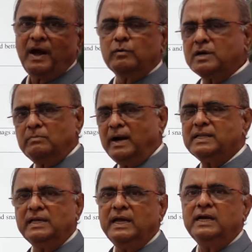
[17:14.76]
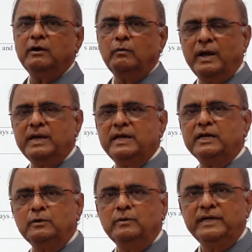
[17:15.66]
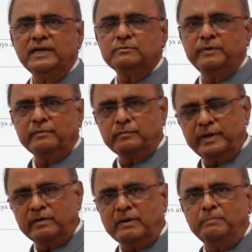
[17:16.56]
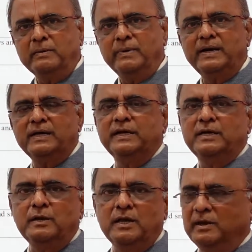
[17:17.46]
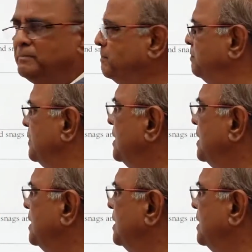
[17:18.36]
Outcome at the end of 1 year, 2 years, where we have implemented the TChem.